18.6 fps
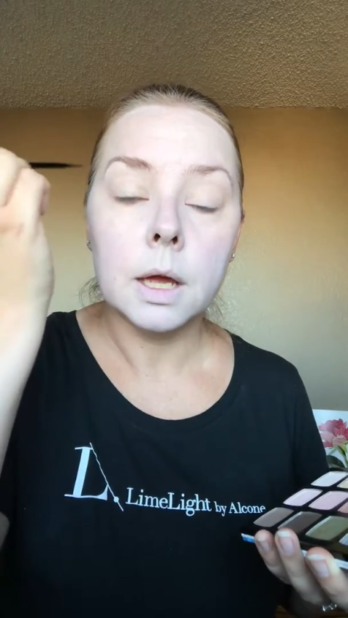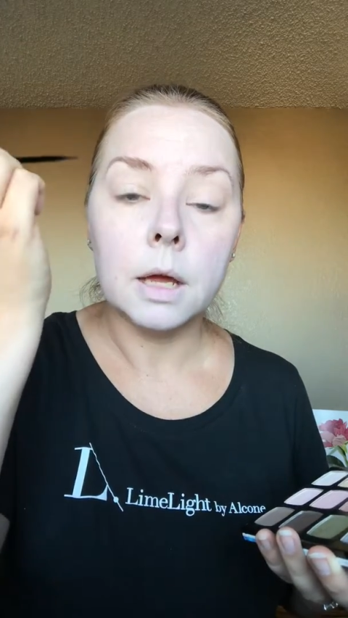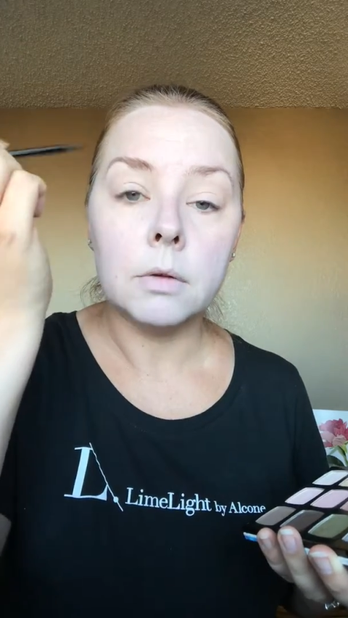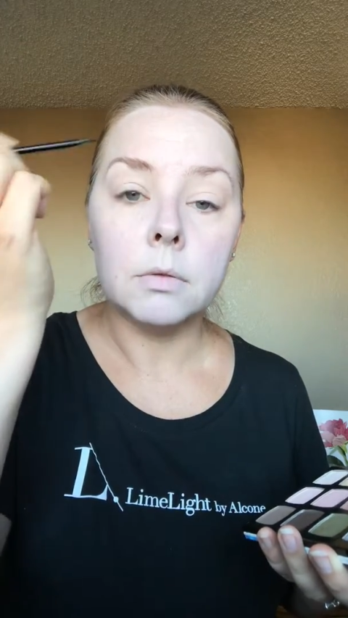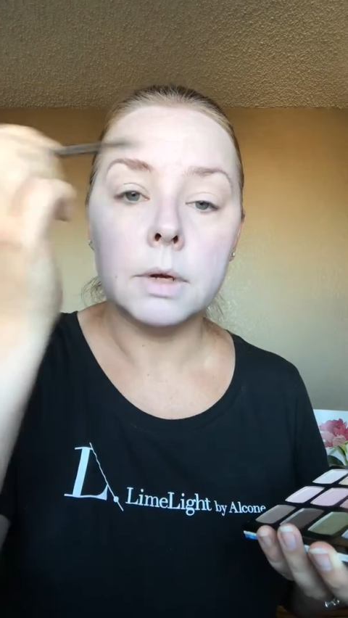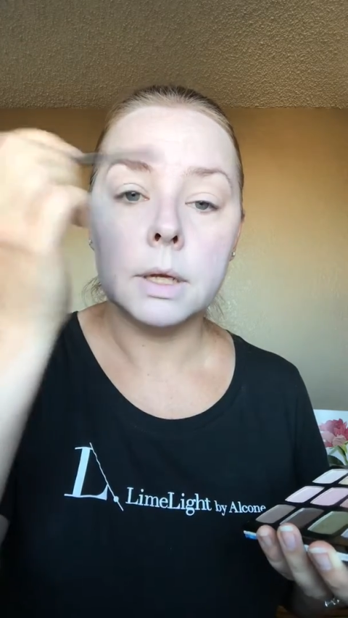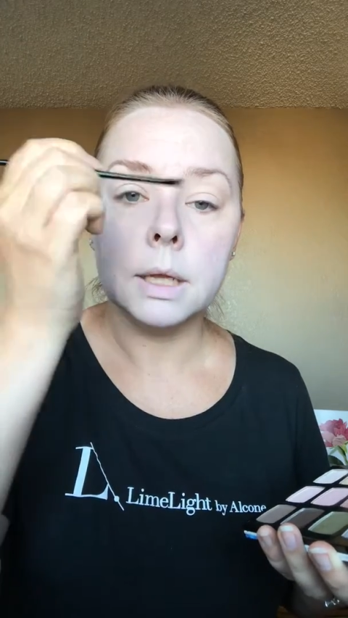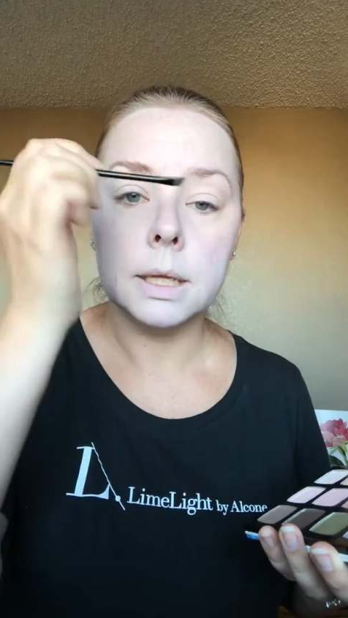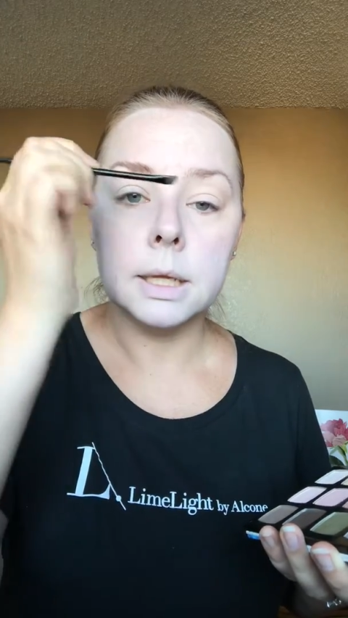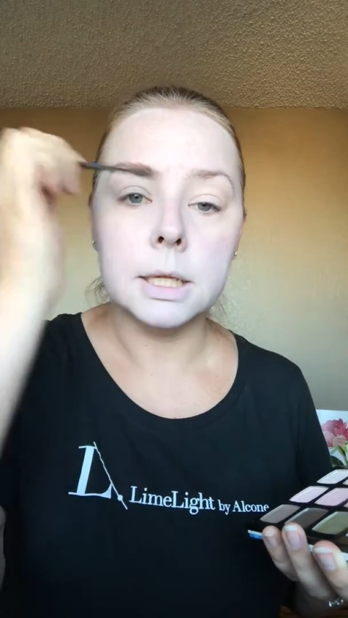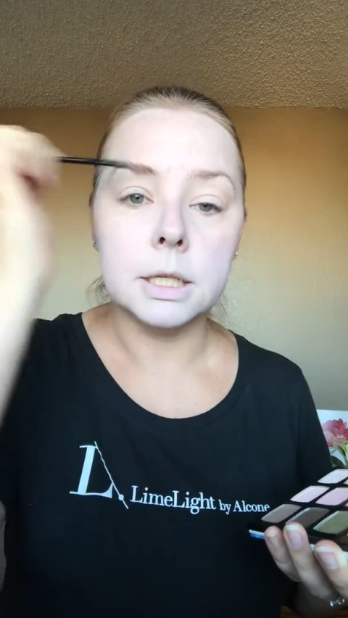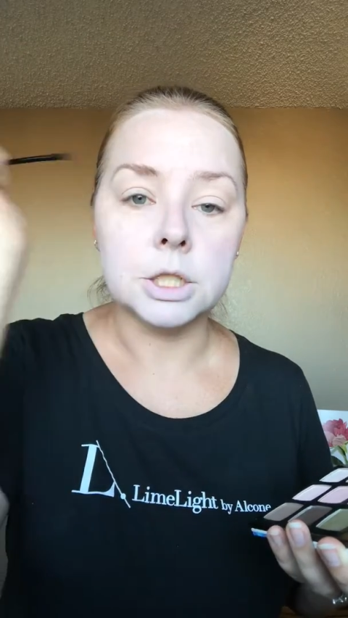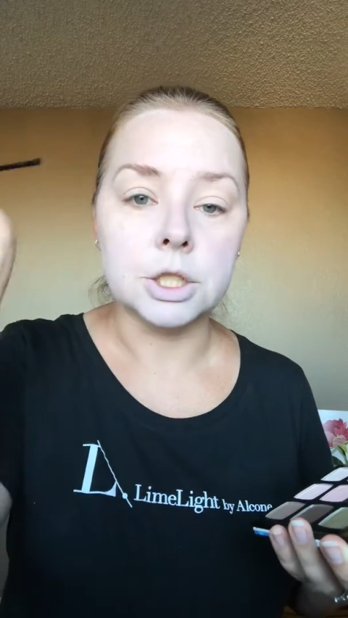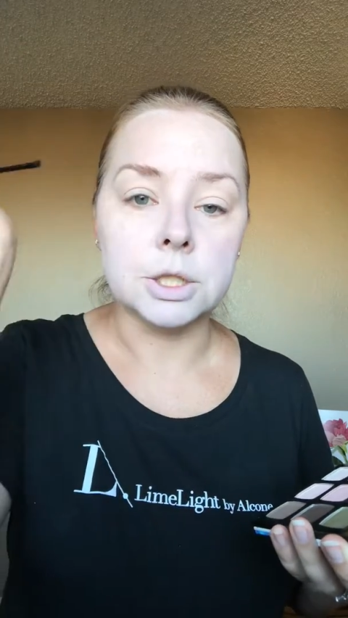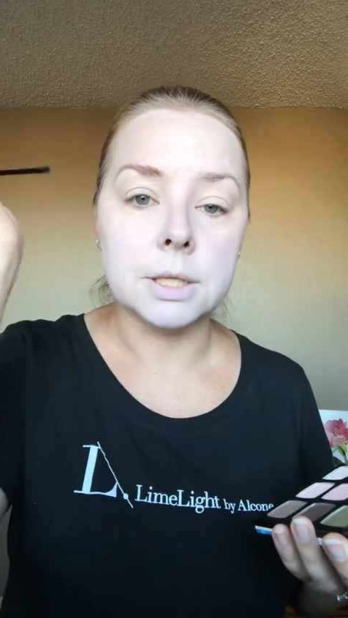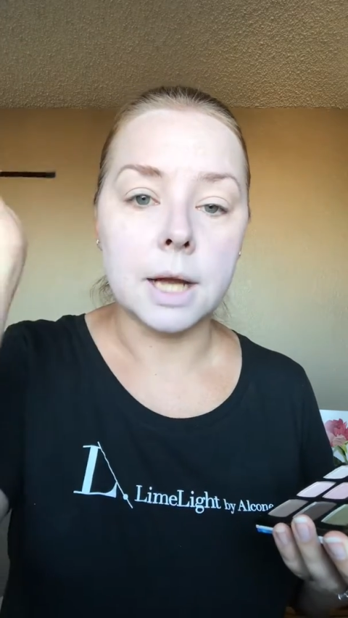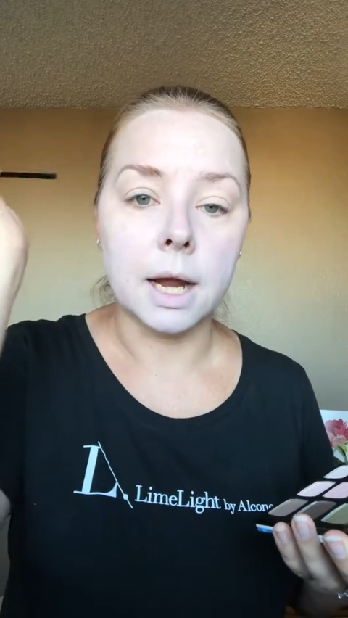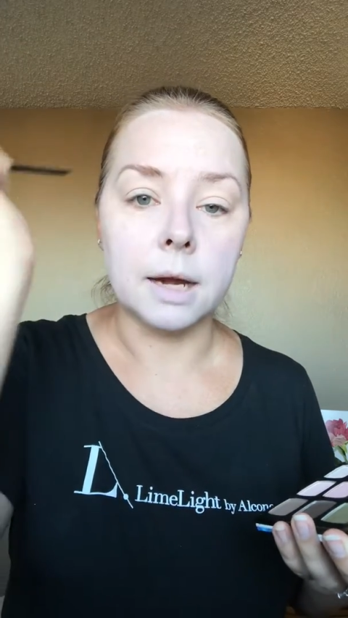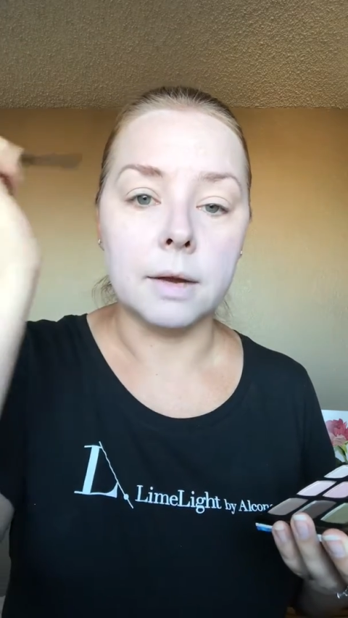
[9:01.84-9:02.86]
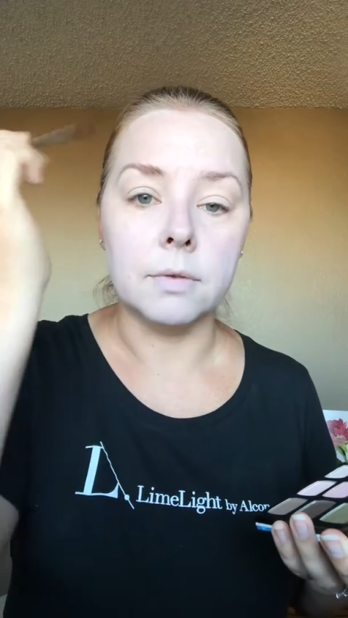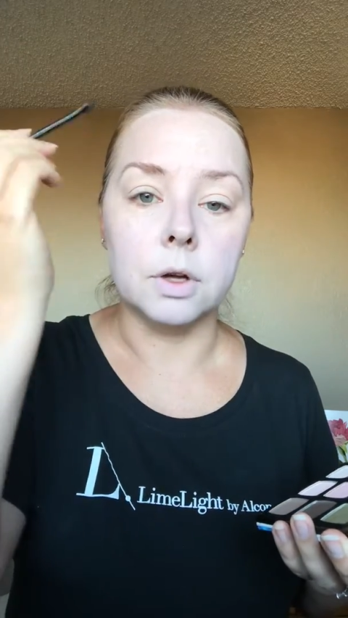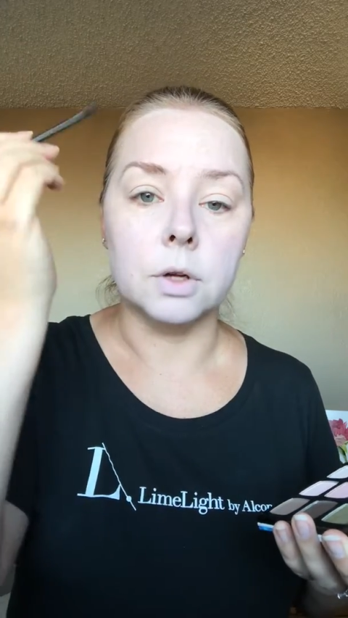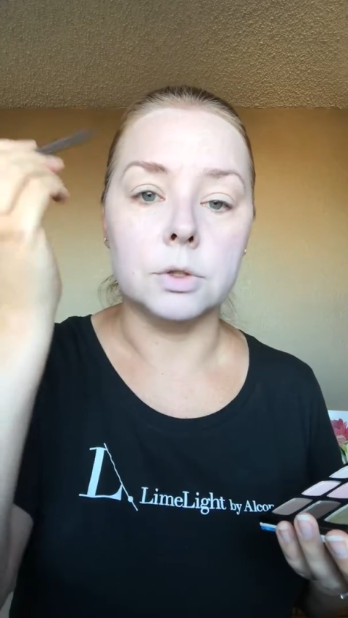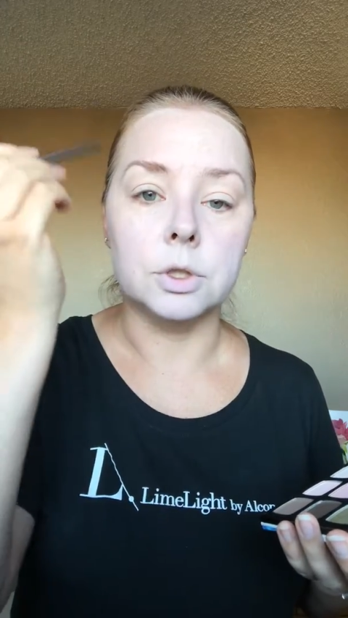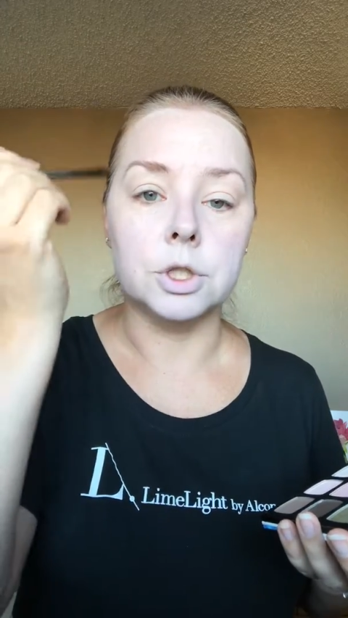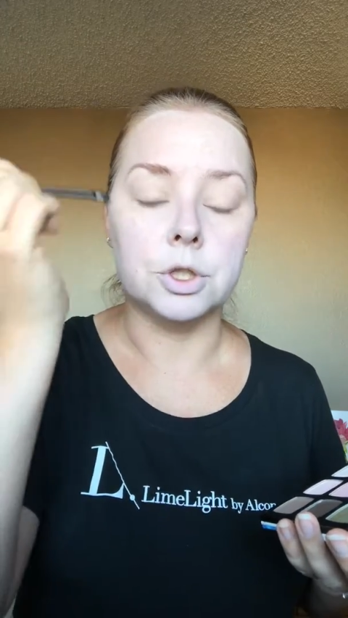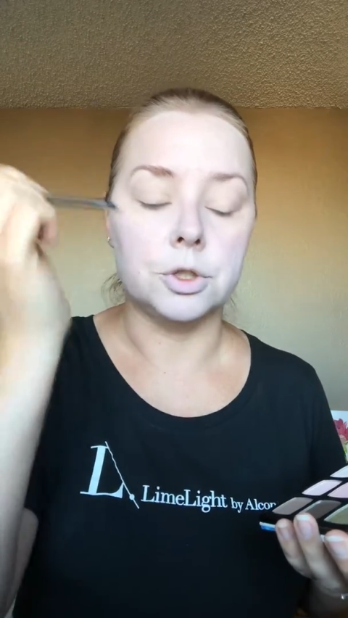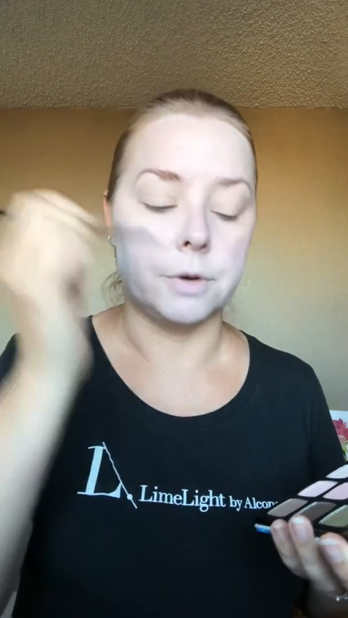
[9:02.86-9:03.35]
And really they just kind of go
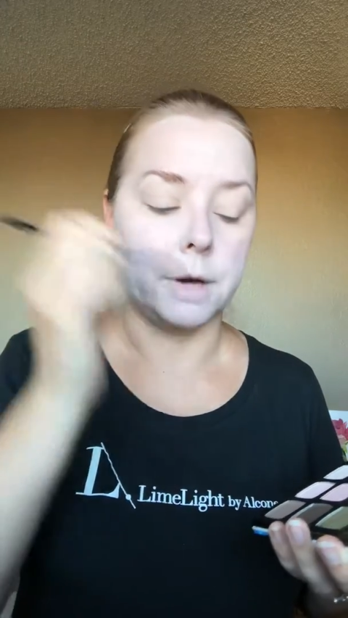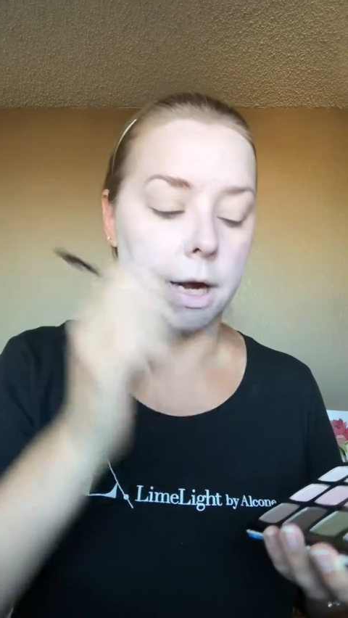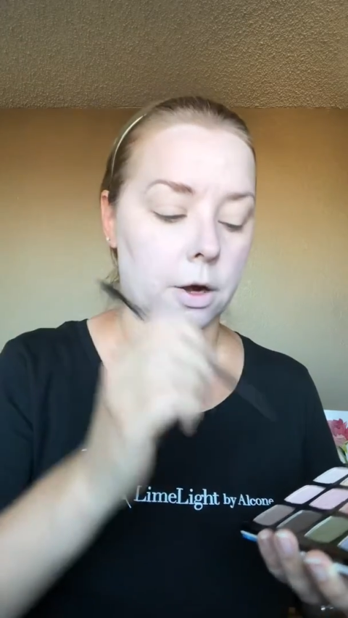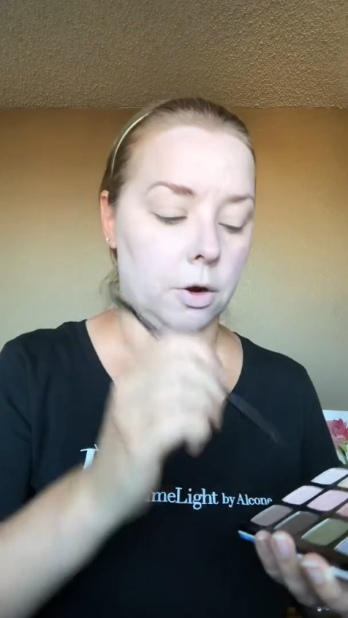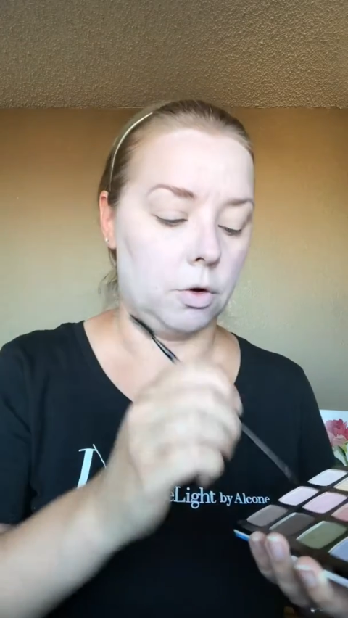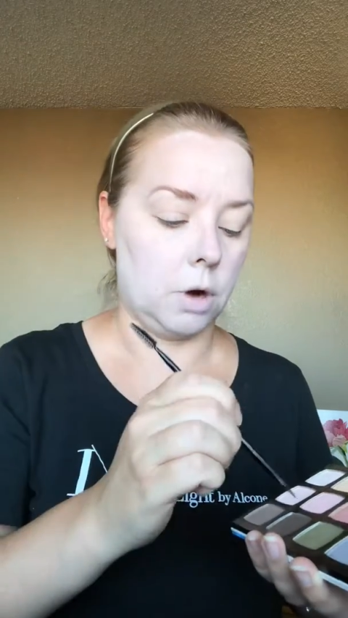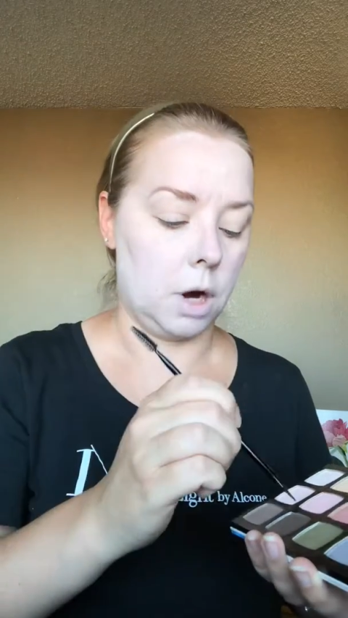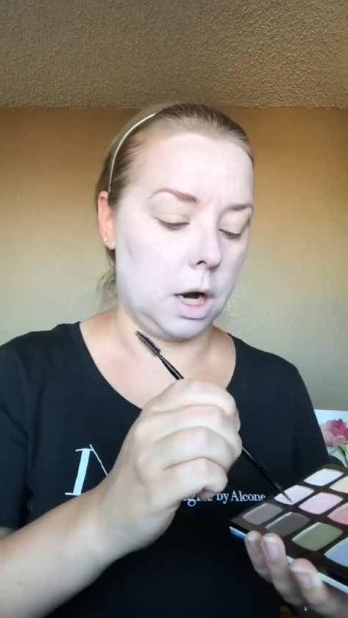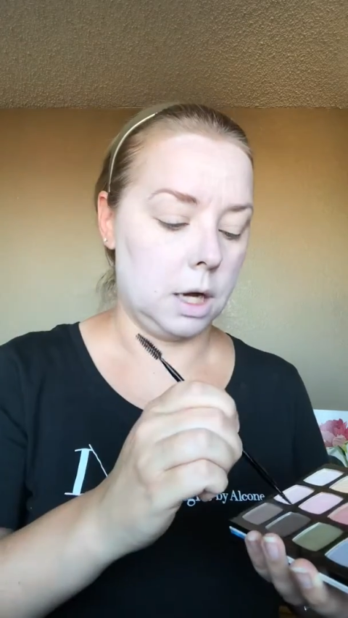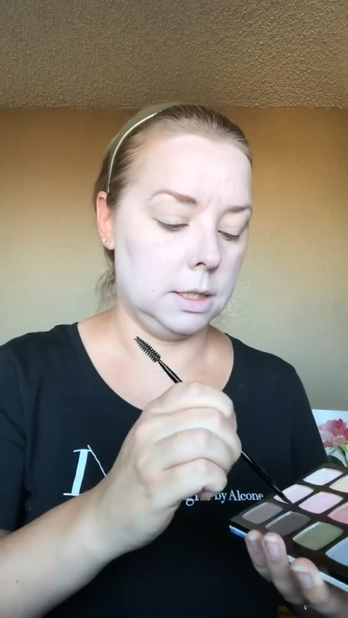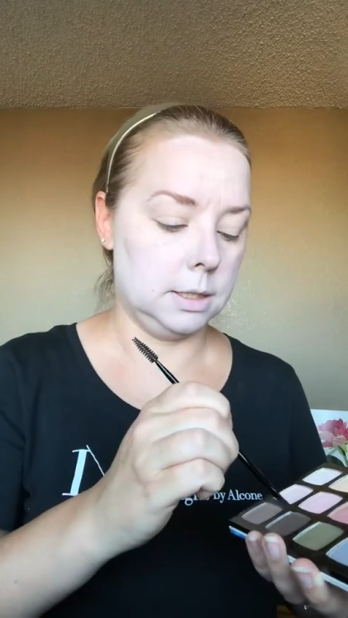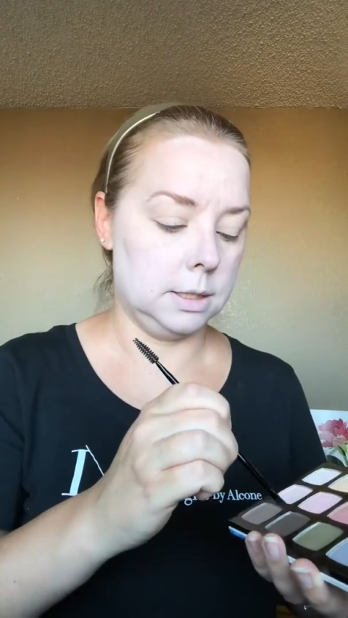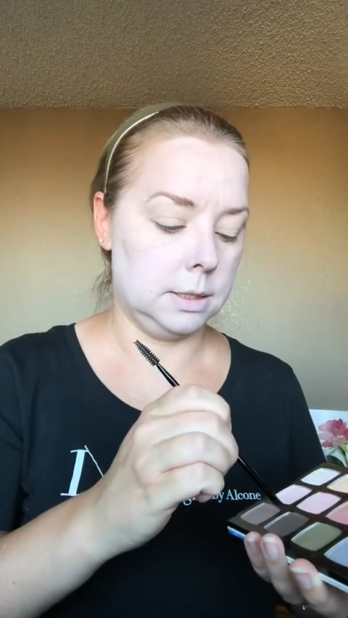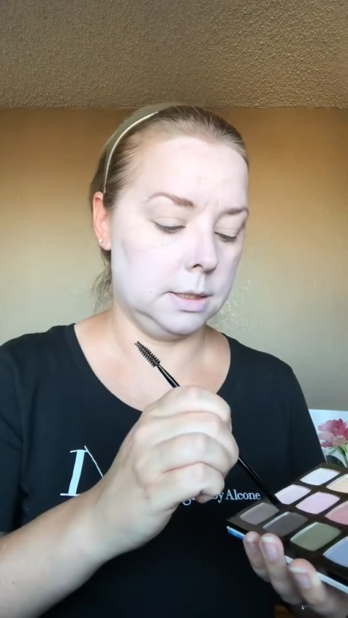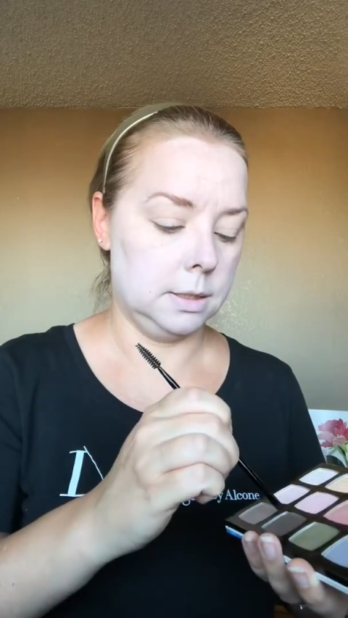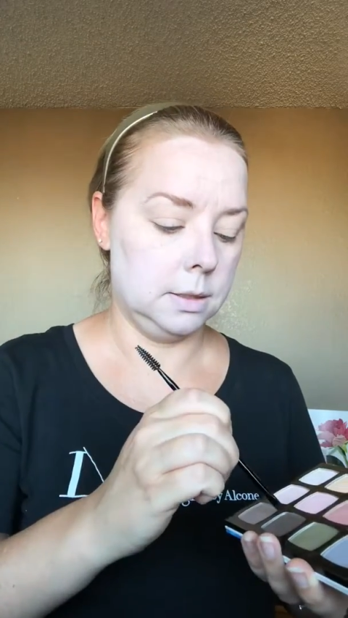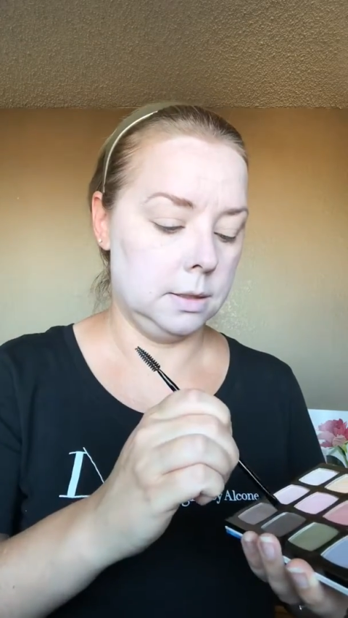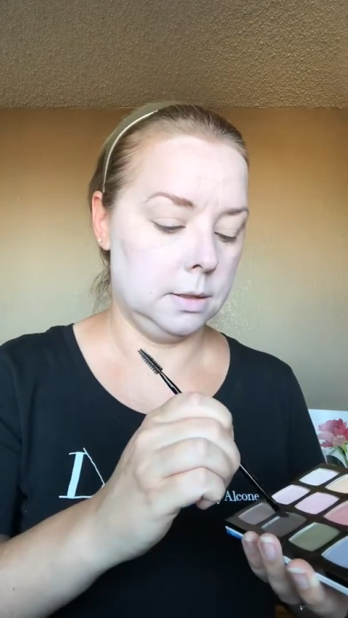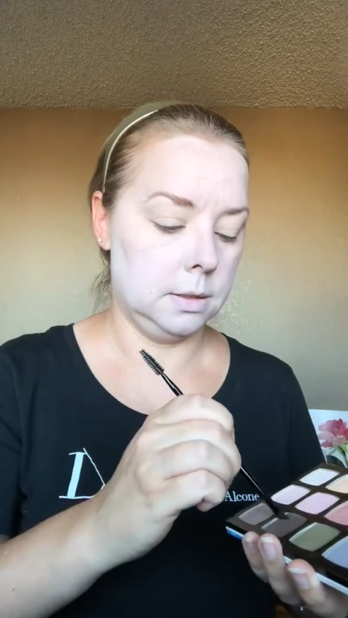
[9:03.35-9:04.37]
straight across.